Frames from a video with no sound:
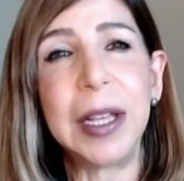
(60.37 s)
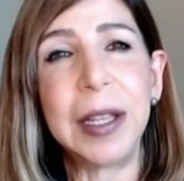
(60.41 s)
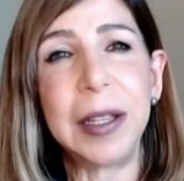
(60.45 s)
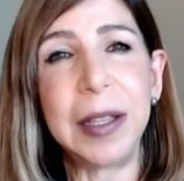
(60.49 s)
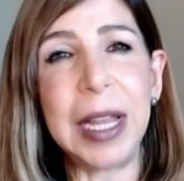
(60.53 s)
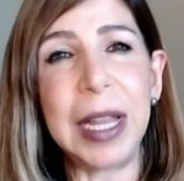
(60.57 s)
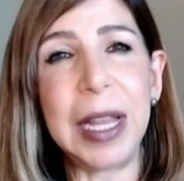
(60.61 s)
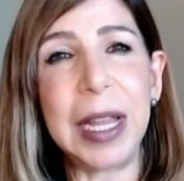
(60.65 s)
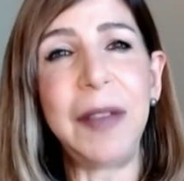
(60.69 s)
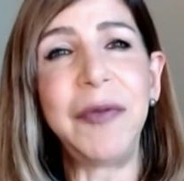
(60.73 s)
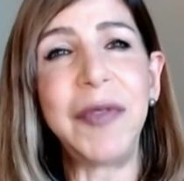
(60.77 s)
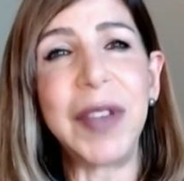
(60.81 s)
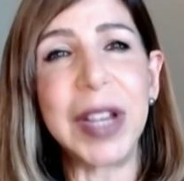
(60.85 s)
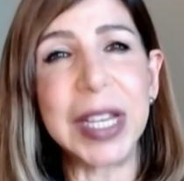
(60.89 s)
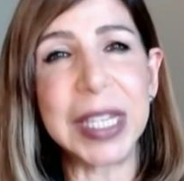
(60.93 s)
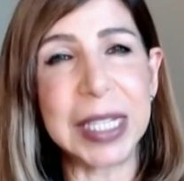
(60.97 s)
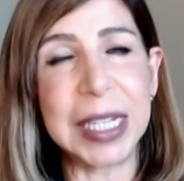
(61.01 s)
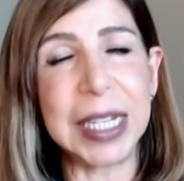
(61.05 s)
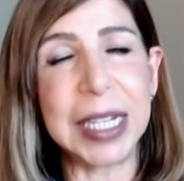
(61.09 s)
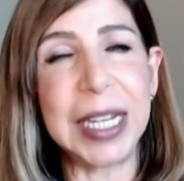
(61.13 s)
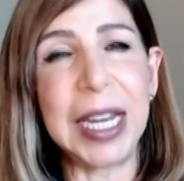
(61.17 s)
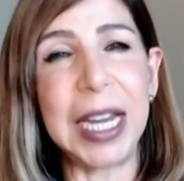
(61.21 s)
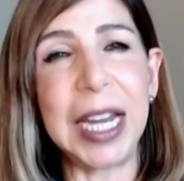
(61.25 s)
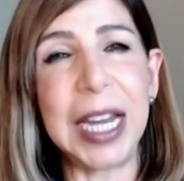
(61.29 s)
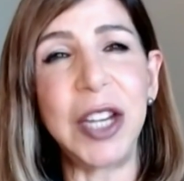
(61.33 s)
the
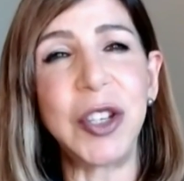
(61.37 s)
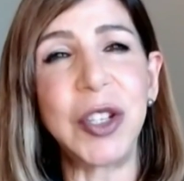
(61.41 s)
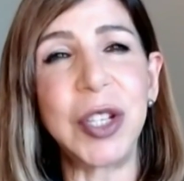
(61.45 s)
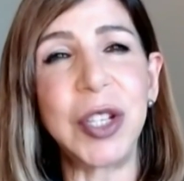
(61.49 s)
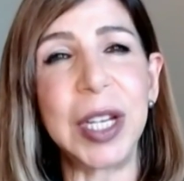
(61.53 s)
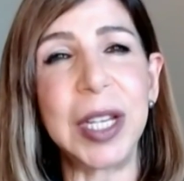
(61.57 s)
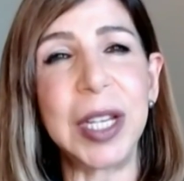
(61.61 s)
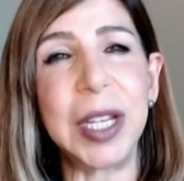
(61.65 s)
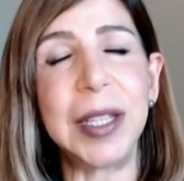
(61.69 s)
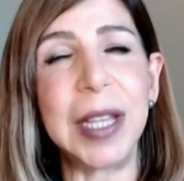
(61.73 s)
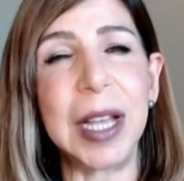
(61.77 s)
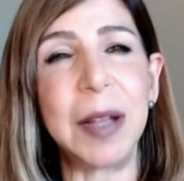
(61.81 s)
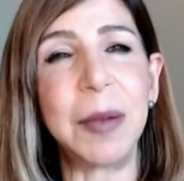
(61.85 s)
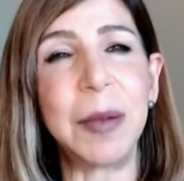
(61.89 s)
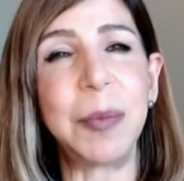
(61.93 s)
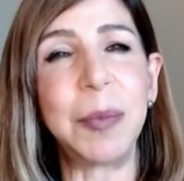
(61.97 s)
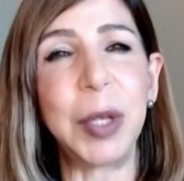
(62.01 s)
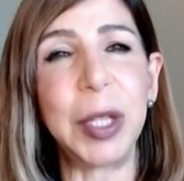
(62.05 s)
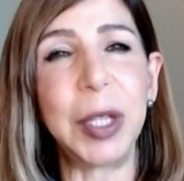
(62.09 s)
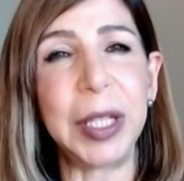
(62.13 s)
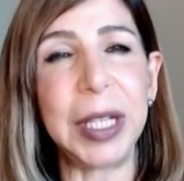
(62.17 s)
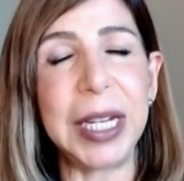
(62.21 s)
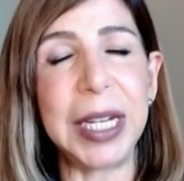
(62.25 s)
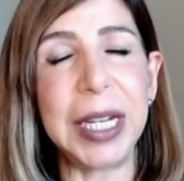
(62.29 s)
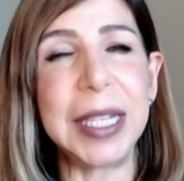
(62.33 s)
investigation that
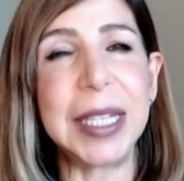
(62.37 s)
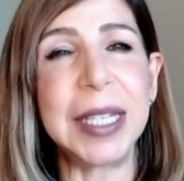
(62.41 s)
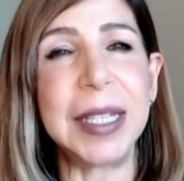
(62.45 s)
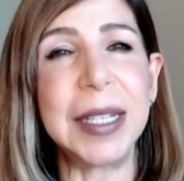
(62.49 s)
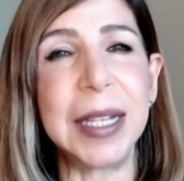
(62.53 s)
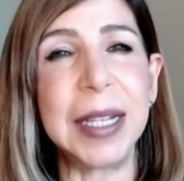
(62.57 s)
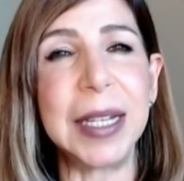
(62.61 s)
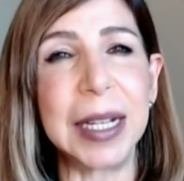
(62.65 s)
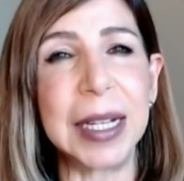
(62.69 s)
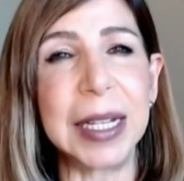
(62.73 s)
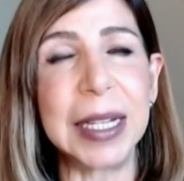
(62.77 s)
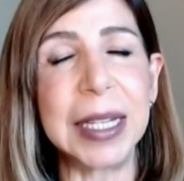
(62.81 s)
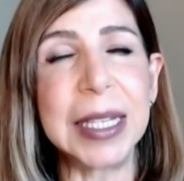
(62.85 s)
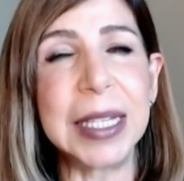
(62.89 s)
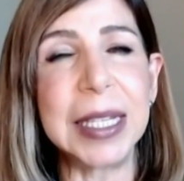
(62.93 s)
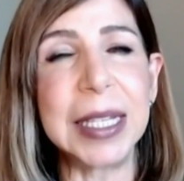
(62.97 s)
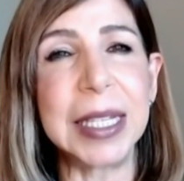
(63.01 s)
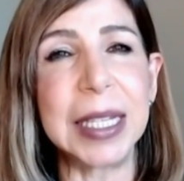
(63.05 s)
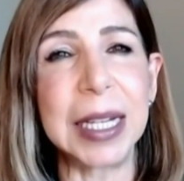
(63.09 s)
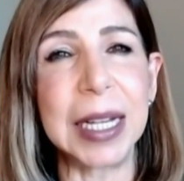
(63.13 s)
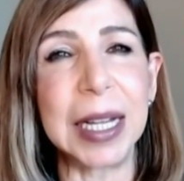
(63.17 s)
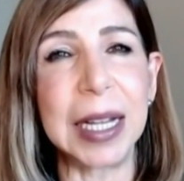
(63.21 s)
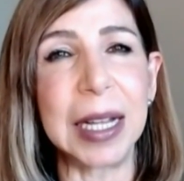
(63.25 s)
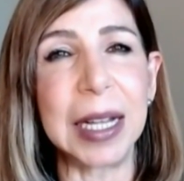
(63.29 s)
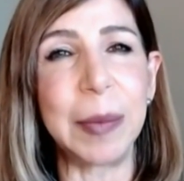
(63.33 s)
police does
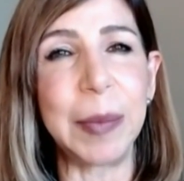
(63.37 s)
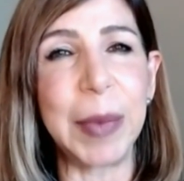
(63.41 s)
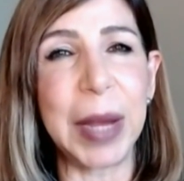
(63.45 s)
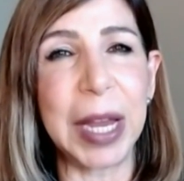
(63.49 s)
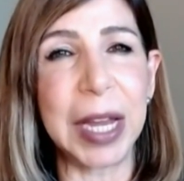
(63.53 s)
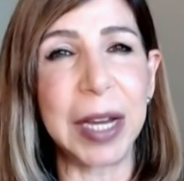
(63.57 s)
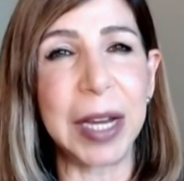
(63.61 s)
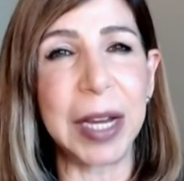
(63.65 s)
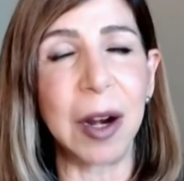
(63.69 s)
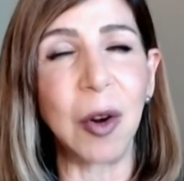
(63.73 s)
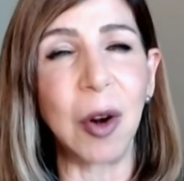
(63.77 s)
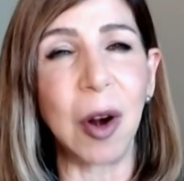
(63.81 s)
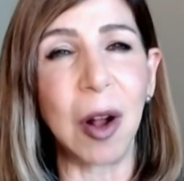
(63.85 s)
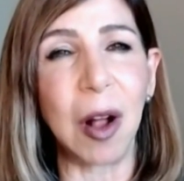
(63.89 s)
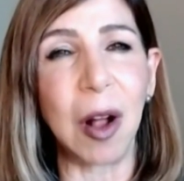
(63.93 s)
and our